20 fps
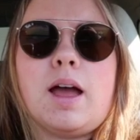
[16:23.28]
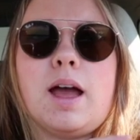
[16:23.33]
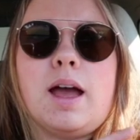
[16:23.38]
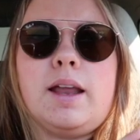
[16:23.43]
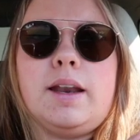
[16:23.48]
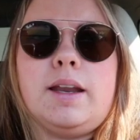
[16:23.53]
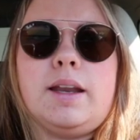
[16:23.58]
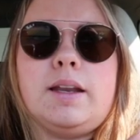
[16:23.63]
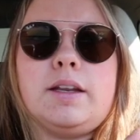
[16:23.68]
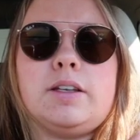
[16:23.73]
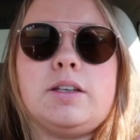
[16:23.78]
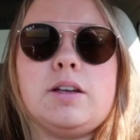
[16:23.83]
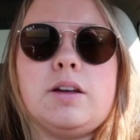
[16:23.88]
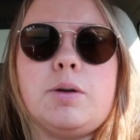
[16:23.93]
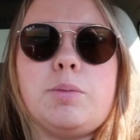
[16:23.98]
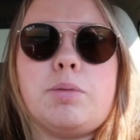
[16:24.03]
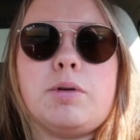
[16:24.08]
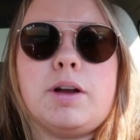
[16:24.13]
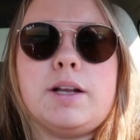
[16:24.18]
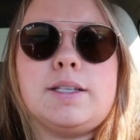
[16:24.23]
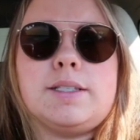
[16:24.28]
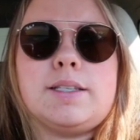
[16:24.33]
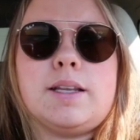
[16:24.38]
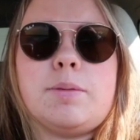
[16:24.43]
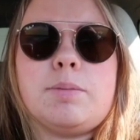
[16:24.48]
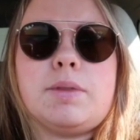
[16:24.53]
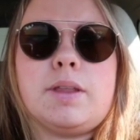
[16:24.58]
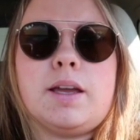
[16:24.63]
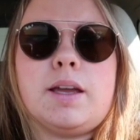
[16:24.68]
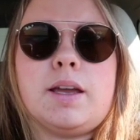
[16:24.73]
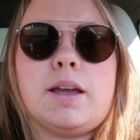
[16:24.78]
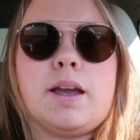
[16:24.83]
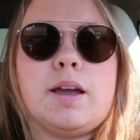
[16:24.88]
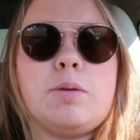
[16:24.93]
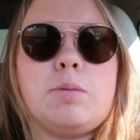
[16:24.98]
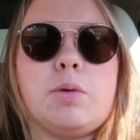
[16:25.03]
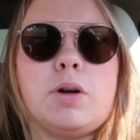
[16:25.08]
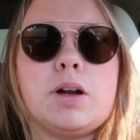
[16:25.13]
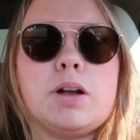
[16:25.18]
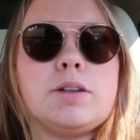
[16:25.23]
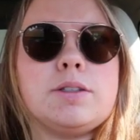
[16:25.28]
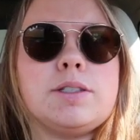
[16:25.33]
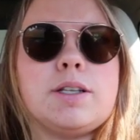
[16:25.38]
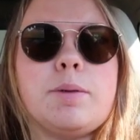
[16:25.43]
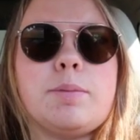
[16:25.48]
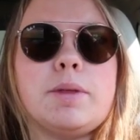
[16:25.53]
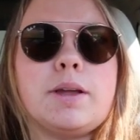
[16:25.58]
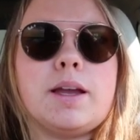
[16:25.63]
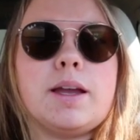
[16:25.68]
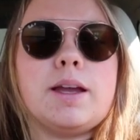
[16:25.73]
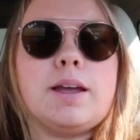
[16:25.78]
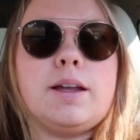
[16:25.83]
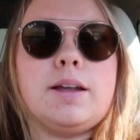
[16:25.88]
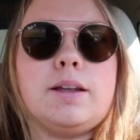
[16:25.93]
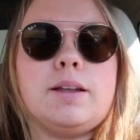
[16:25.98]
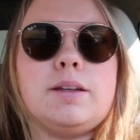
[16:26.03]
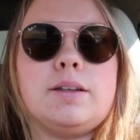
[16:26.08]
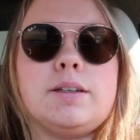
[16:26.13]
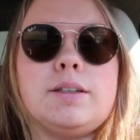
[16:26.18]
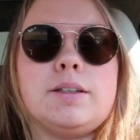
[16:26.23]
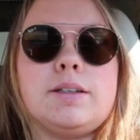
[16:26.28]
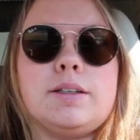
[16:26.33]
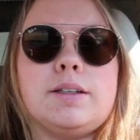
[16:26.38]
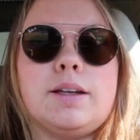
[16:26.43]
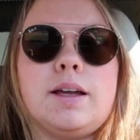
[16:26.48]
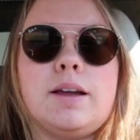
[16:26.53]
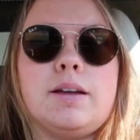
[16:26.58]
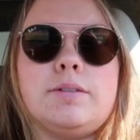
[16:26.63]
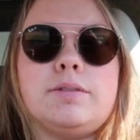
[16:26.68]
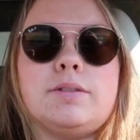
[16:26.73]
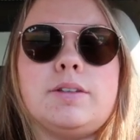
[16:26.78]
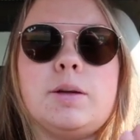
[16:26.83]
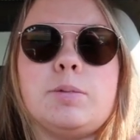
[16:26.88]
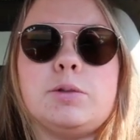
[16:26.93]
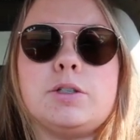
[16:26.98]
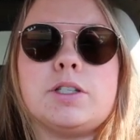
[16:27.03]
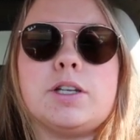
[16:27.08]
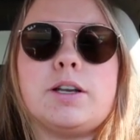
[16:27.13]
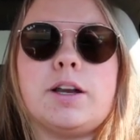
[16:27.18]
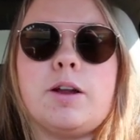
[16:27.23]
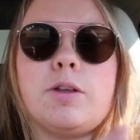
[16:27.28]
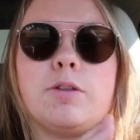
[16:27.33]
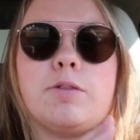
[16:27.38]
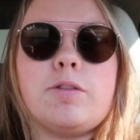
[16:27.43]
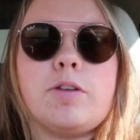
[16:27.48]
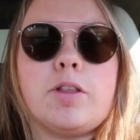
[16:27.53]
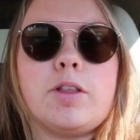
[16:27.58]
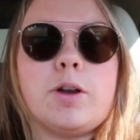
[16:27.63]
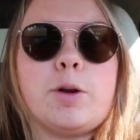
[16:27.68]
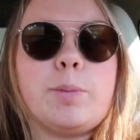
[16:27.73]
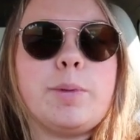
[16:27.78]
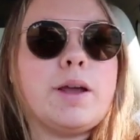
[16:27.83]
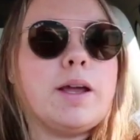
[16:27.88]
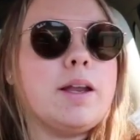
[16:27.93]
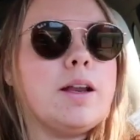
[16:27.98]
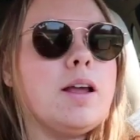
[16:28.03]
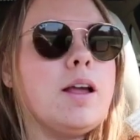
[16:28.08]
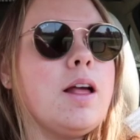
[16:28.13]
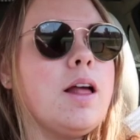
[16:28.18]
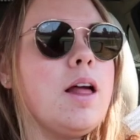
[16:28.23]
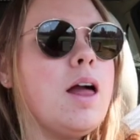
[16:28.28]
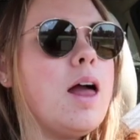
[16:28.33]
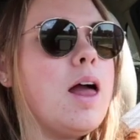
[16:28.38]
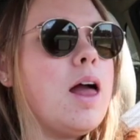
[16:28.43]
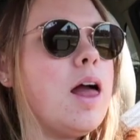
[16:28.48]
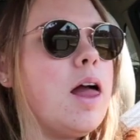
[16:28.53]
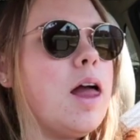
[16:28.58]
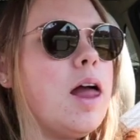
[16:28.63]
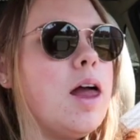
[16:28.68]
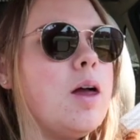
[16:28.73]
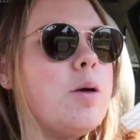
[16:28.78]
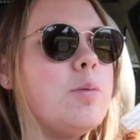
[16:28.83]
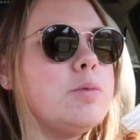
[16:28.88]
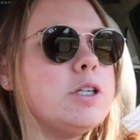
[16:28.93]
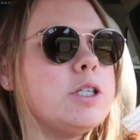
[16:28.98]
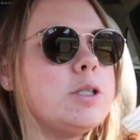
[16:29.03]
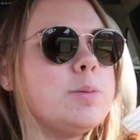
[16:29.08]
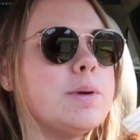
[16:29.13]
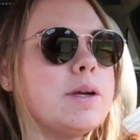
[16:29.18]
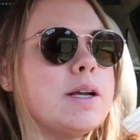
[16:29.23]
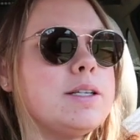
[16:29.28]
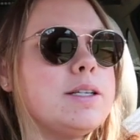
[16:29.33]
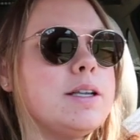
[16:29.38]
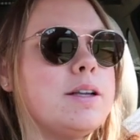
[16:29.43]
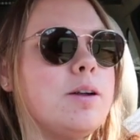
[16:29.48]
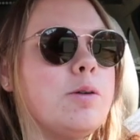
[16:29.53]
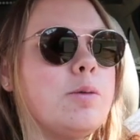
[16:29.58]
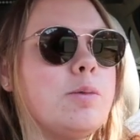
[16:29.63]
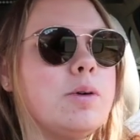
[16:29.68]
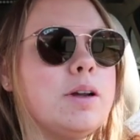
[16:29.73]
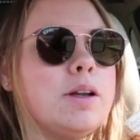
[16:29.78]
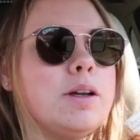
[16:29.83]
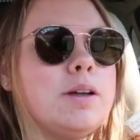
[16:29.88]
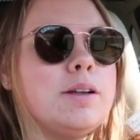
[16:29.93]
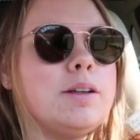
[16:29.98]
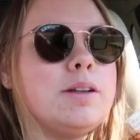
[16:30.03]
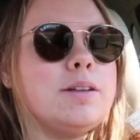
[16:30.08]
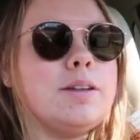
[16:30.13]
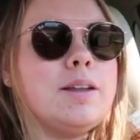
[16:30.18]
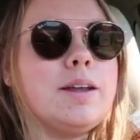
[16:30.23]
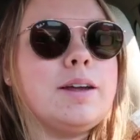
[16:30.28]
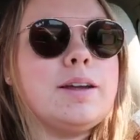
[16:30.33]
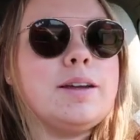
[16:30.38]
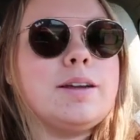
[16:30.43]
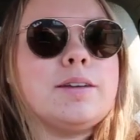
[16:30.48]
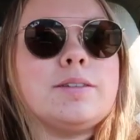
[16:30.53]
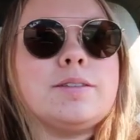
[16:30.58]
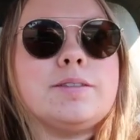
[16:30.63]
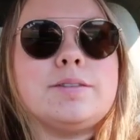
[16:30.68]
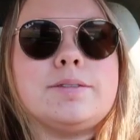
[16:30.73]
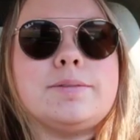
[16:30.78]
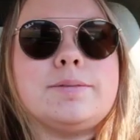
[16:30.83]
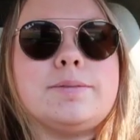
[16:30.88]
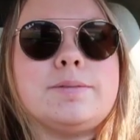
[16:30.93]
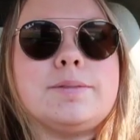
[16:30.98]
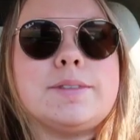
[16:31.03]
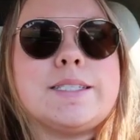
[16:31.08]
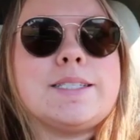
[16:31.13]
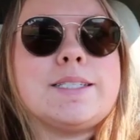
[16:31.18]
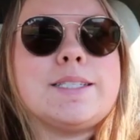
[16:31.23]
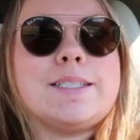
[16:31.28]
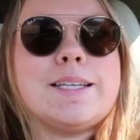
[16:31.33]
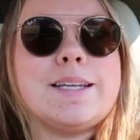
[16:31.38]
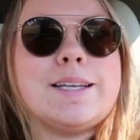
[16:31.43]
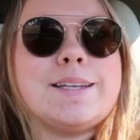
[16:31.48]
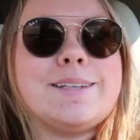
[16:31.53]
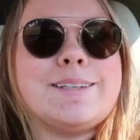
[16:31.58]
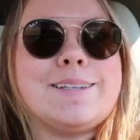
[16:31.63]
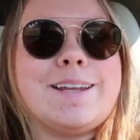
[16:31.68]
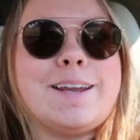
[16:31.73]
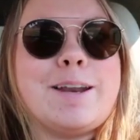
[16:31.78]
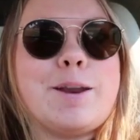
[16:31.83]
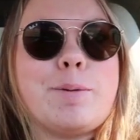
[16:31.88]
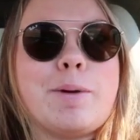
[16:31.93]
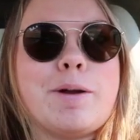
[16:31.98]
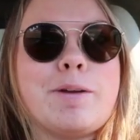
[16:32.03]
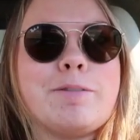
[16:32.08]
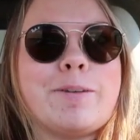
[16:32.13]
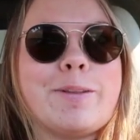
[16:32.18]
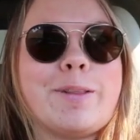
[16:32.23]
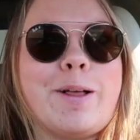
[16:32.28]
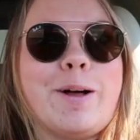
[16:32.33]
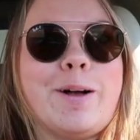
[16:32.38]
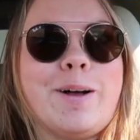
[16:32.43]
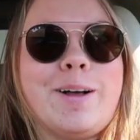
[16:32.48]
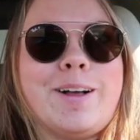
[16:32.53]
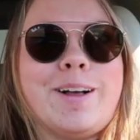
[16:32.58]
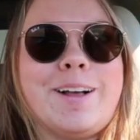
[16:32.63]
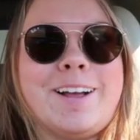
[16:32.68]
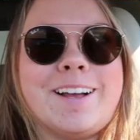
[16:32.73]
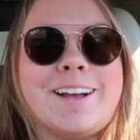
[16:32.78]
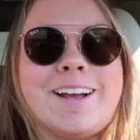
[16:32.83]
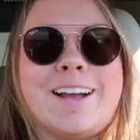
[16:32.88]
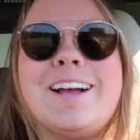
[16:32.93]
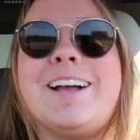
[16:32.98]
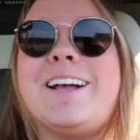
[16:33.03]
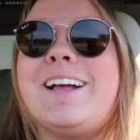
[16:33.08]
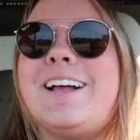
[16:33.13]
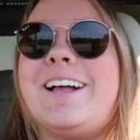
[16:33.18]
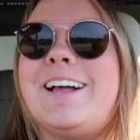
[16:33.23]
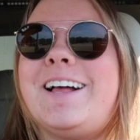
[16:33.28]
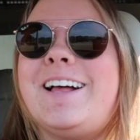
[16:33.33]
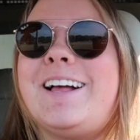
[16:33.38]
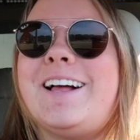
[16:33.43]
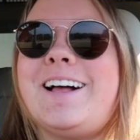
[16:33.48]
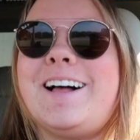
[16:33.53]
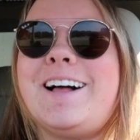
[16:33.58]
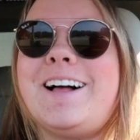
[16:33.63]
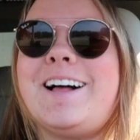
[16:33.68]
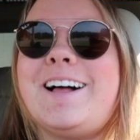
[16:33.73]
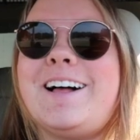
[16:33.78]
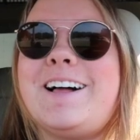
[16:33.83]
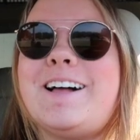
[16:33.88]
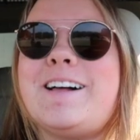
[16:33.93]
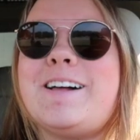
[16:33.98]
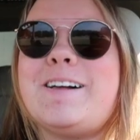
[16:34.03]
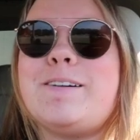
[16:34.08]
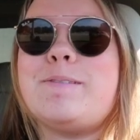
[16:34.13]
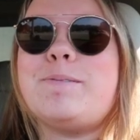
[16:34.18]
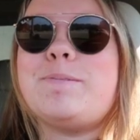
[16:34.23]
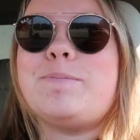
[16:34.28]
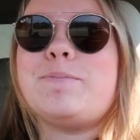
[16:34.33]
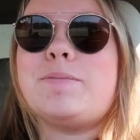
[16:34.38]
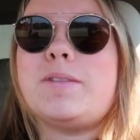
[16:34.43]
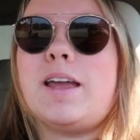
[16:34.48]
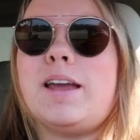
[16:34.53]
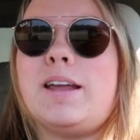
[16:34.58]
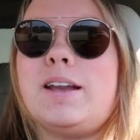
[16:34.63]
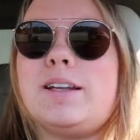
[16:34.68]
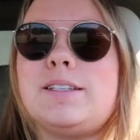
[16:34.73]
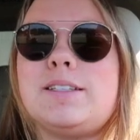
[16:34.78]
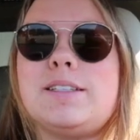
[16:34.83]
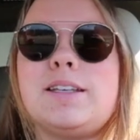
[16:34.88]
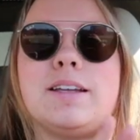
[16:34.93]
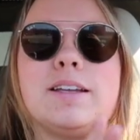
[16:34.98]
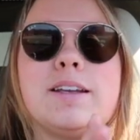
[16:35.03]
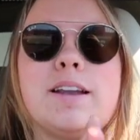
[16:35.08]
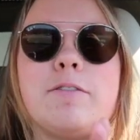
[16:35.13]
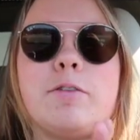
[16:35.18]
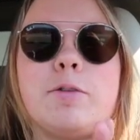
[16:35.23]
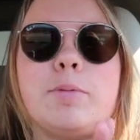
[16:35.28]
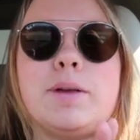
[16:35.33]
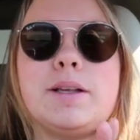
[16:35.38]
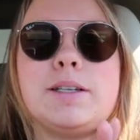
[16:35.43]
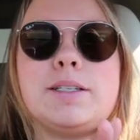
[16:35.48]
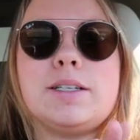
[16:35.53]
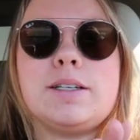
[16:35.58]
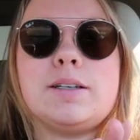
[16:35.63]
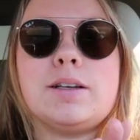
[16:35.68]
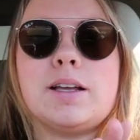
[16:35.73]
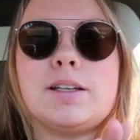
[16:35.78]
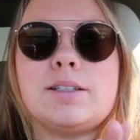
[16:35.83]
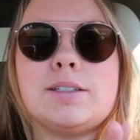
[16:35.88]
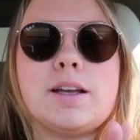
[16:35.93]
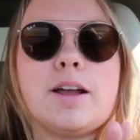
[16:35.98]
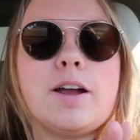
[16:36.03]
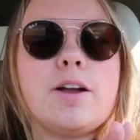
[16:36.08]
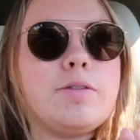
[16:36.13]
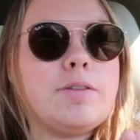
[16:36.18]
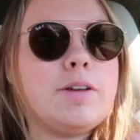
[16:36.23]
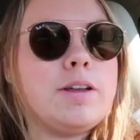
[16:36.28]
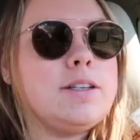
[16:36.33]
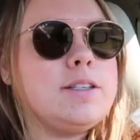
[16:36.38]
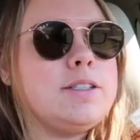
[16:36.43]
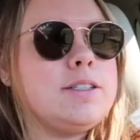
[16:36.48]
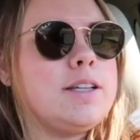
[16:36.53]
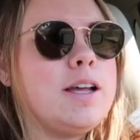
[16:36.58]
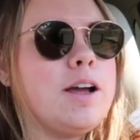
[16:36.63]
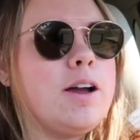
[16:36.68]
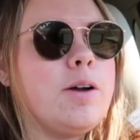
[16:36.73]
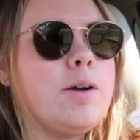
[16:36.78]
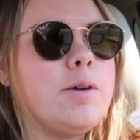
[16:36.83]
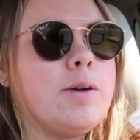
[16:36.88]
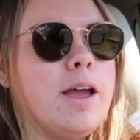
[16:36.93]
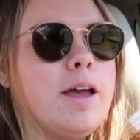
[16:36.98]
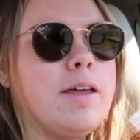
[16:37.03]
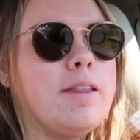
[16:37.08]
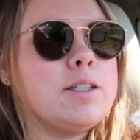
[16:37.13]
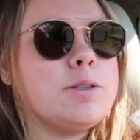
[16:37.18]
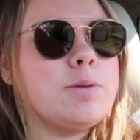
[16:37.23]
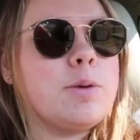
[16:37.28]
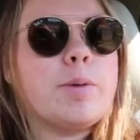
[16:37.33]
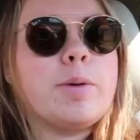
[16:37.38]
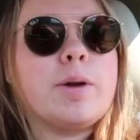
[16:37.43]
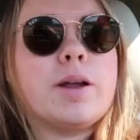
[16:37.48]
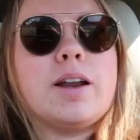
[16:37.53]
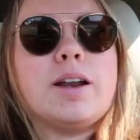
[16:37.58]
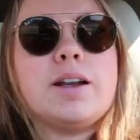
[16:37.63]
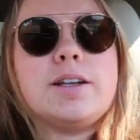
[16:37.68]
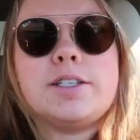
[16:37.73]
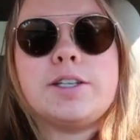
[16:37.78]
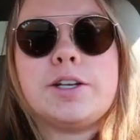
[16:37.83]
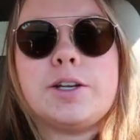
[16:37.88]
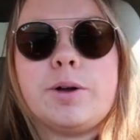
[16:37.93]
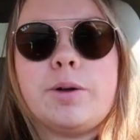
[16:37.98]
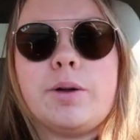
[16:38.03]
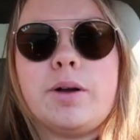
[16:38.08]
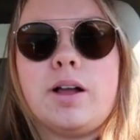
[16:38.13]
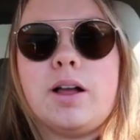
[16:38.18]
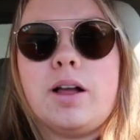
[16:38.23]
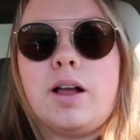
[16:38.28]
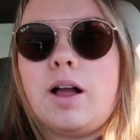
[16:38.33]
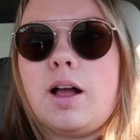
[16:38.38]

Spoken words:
I need to print something and work on something, and yeah, I'm just gonna go there for a little bit, just because I don't want to like sit anywhere for long, and it's like never busy because of COVID. So yeah, that's what we're gonna do.